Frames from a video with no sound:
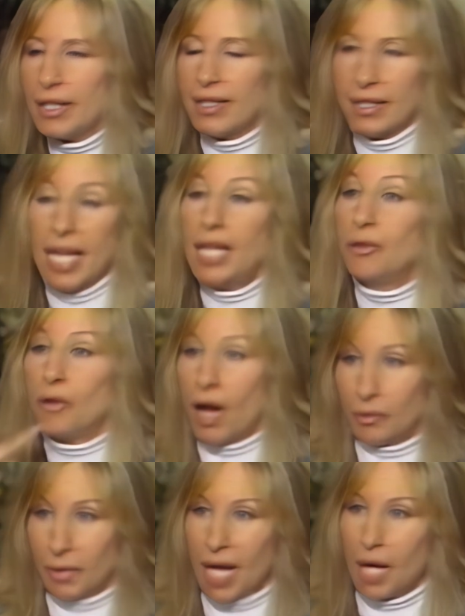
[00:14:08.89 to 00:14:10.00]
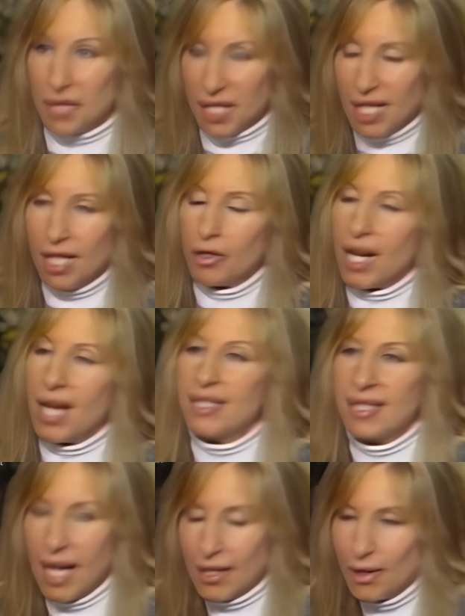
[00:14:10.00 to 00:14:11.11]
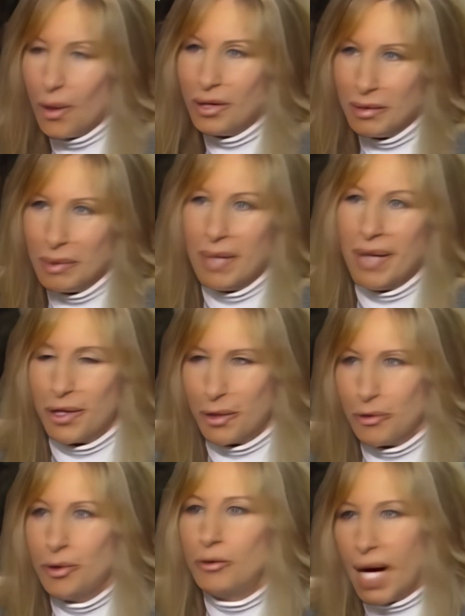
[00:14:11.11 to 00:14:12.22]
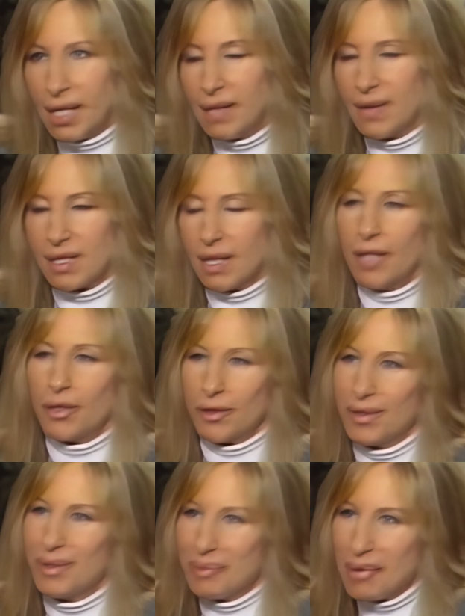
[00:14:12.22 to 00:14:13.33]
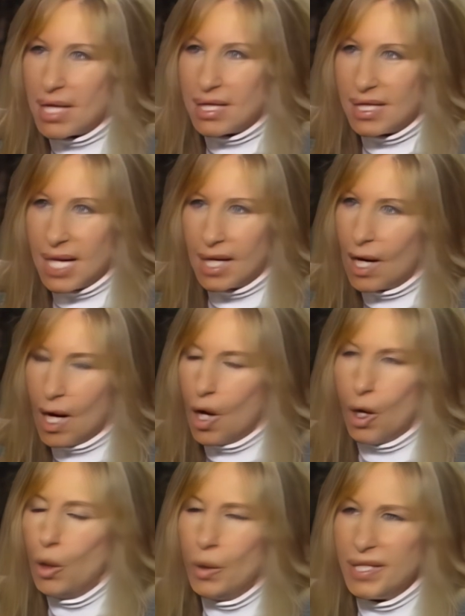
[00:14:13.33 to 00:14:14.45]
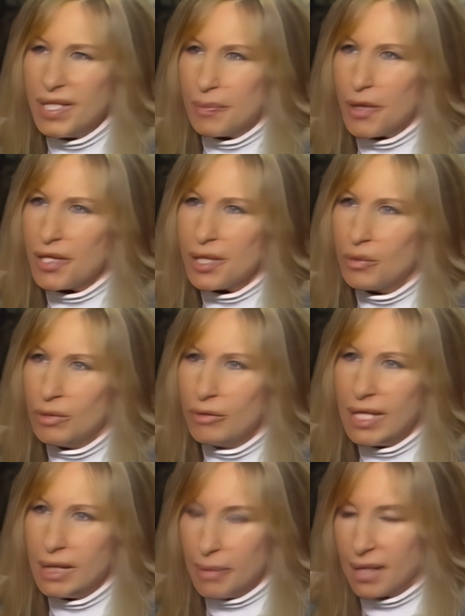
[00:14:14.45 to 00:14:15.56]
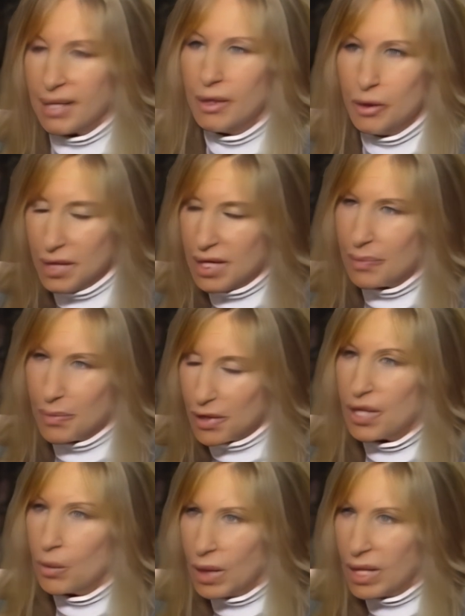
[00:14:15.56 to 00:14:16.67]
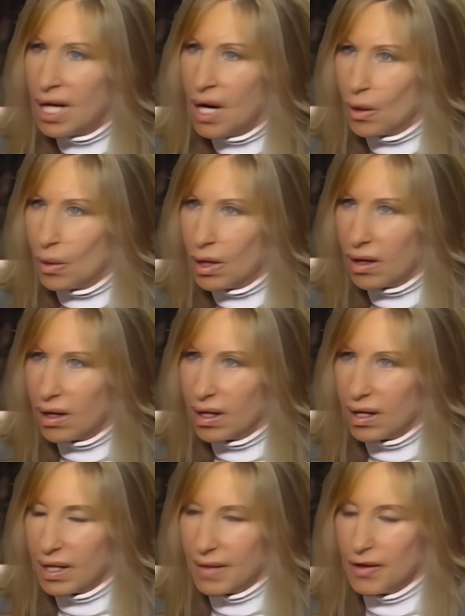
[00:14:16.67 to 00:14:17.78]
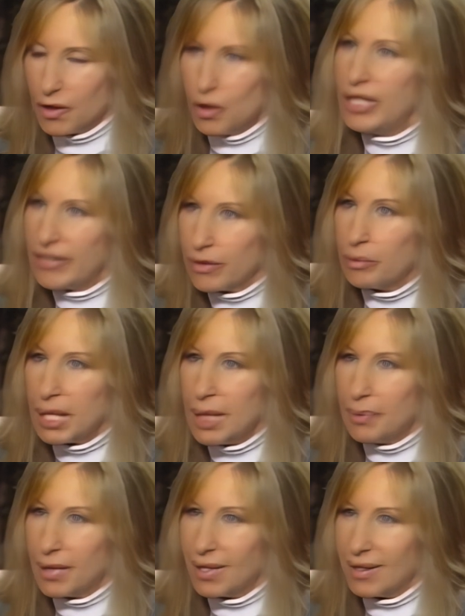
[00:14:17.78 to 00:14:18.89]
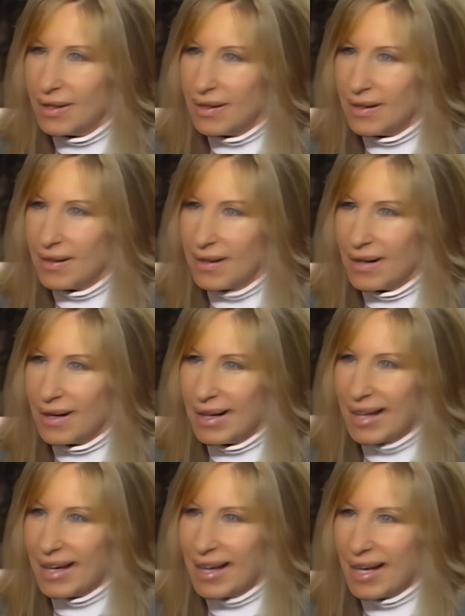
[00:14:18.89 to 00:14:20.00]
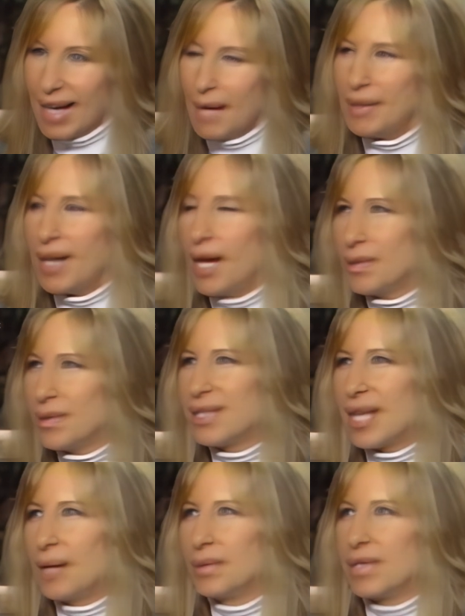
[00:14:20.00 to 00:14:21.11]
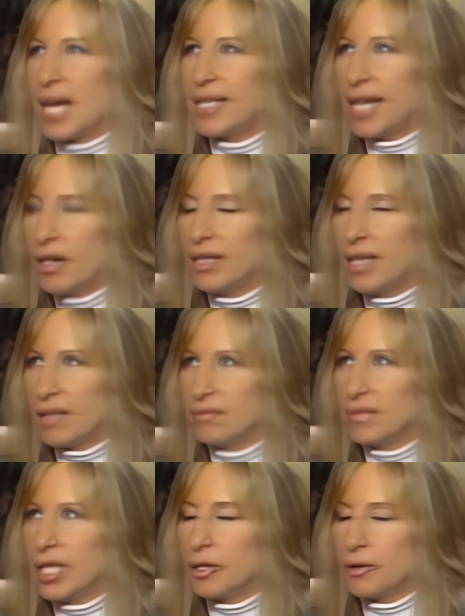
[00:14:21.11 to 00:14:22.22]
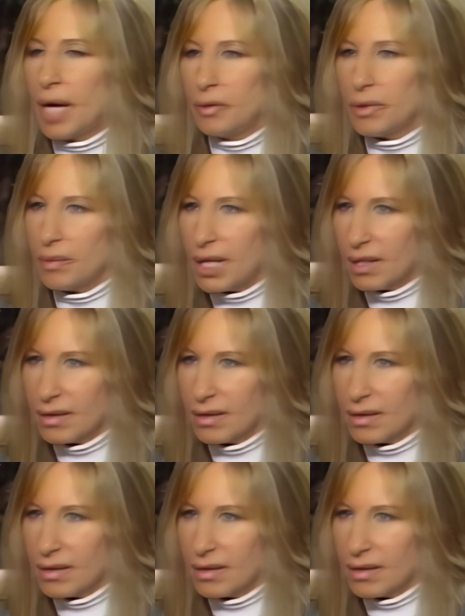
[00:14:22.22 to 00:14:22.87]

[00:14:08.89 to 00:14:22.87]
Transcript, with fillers: later on when I was here and I, said, I told them about the crew writing this letter to the press saying, who is this person we read about and who is this person we know? They're two different people. Yeah. I mean, I was, that was, I carried that letter around with me.